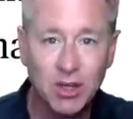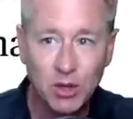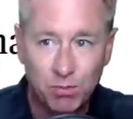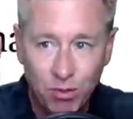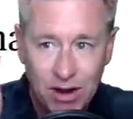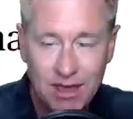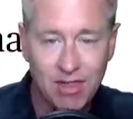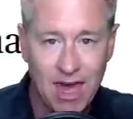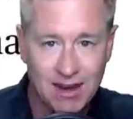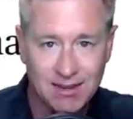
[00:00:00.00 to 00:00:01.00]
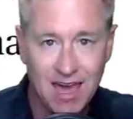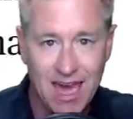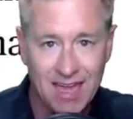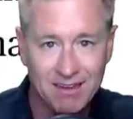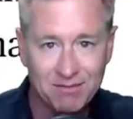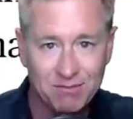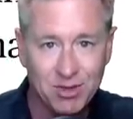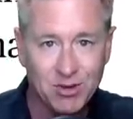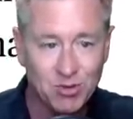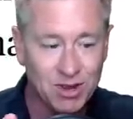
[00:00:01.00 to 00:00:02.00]
you break that tie
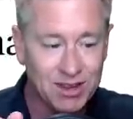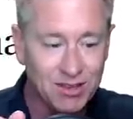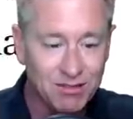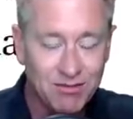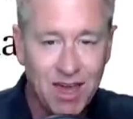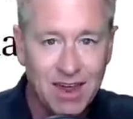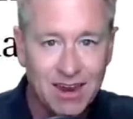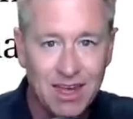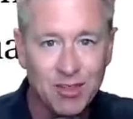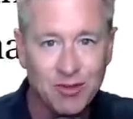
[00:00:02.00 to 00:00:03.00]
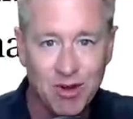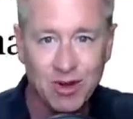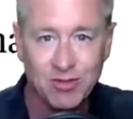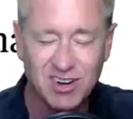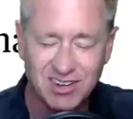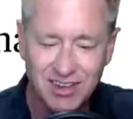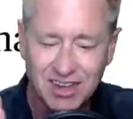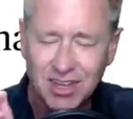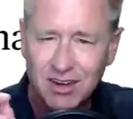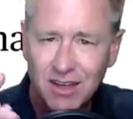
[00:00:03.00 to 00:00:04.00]
between the Fed and the Treasury and just
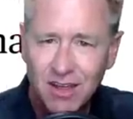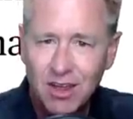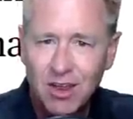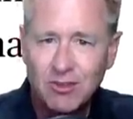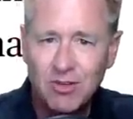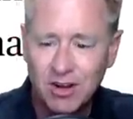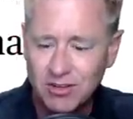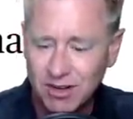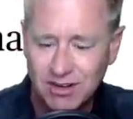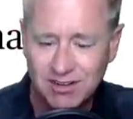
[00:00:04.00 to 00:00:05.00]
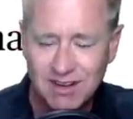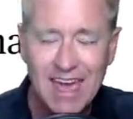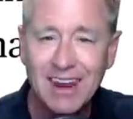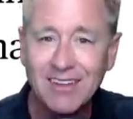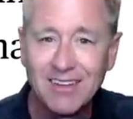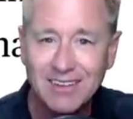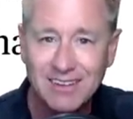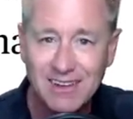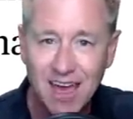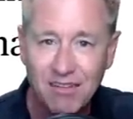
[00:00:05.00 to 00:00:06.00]
let the Treasury just handle its
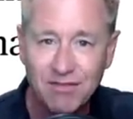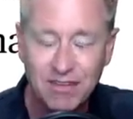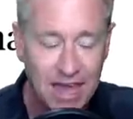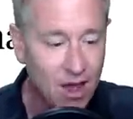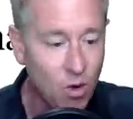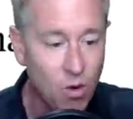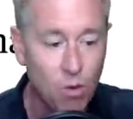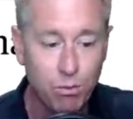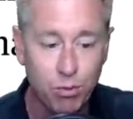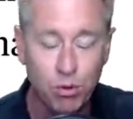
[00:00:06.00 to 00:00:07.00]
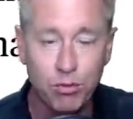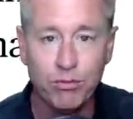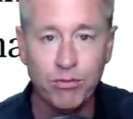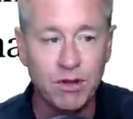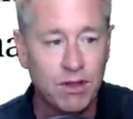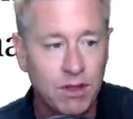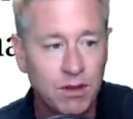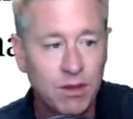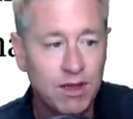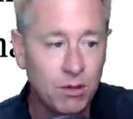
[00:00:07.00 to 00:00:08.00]
stuff. Yeah. Oh, poof.
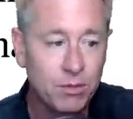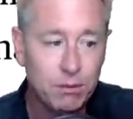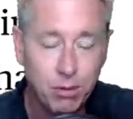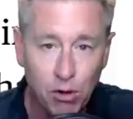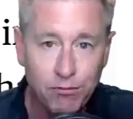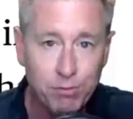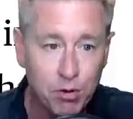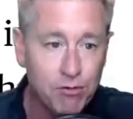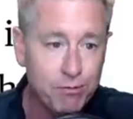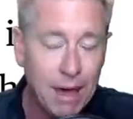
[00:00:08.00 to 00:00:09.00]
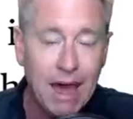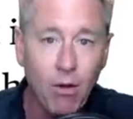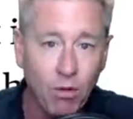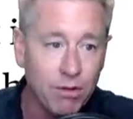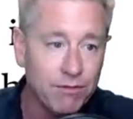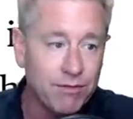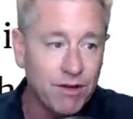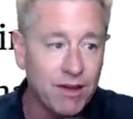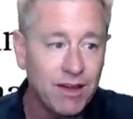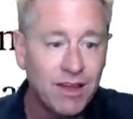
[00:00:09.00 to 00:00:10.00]
It'll be poof, poof, Powell if
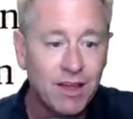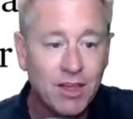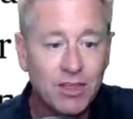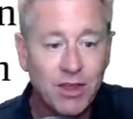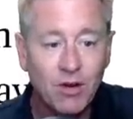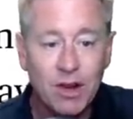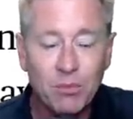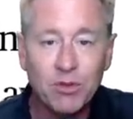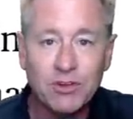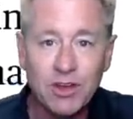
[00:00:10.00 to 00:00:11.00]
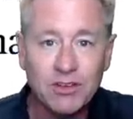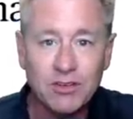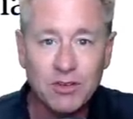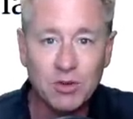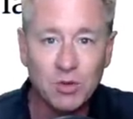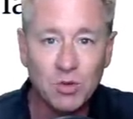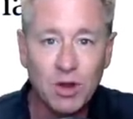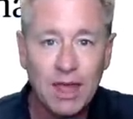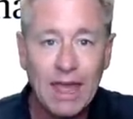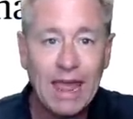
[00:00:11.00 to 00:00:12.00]
uh, they're able just to
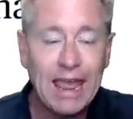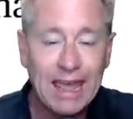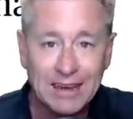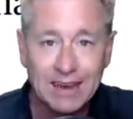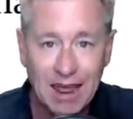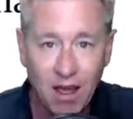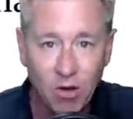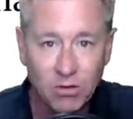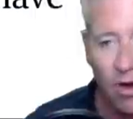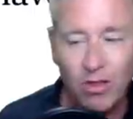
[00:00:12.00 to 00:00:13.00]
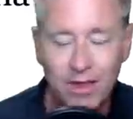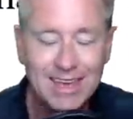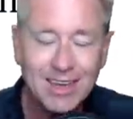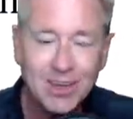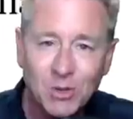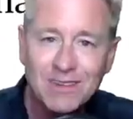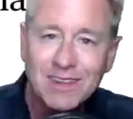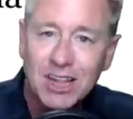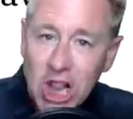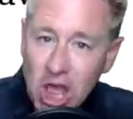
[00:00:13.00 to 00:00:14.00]
hand it out. But all they do
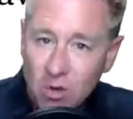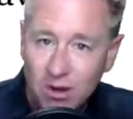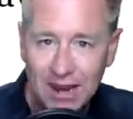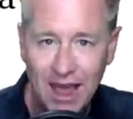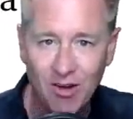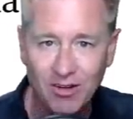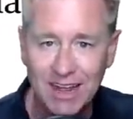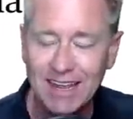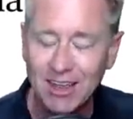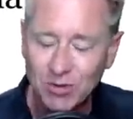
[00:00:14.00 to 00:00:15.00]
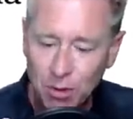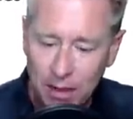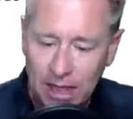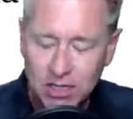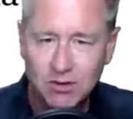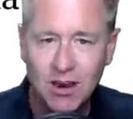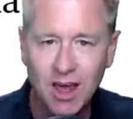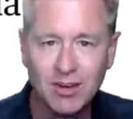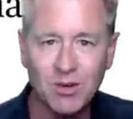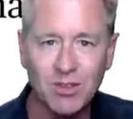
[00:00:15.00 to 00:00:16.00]
is loan it out. And guess what the banks are
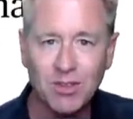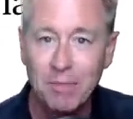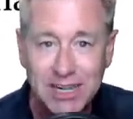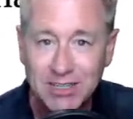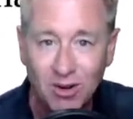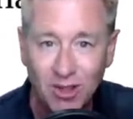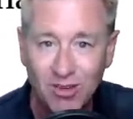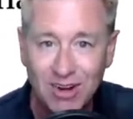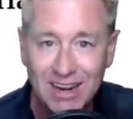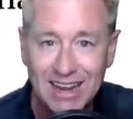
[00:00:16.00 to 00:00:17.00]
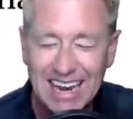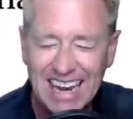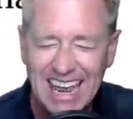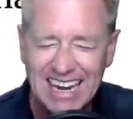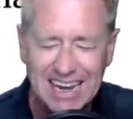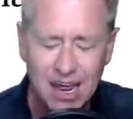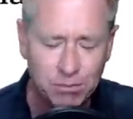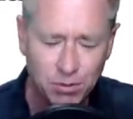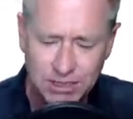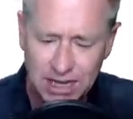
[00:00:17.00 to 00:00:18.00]
not doing? The banks aren't loaning.
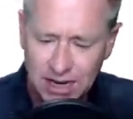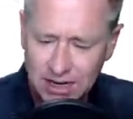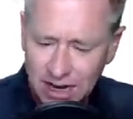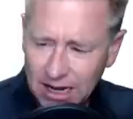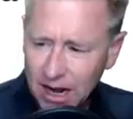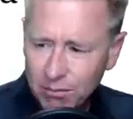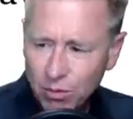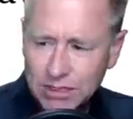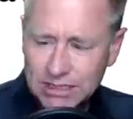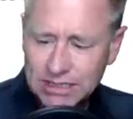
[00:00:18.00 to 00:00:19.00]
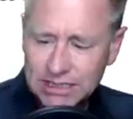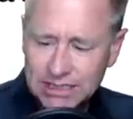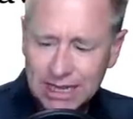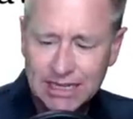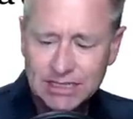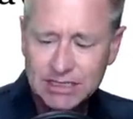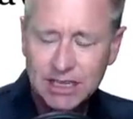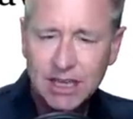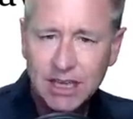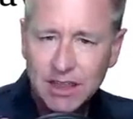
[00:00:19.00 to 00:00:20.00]
ninety-nine percent, ninety-nine point six.
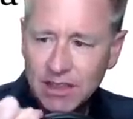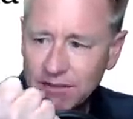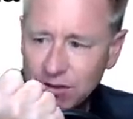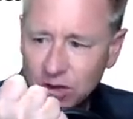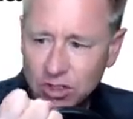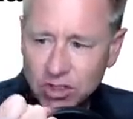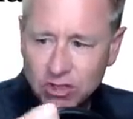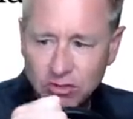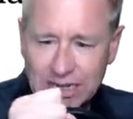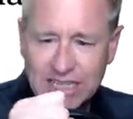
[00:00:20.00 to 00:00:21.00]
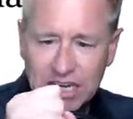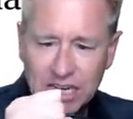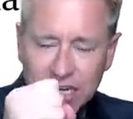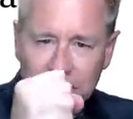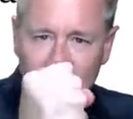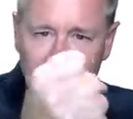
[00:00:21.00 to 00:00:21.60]
They've constricted.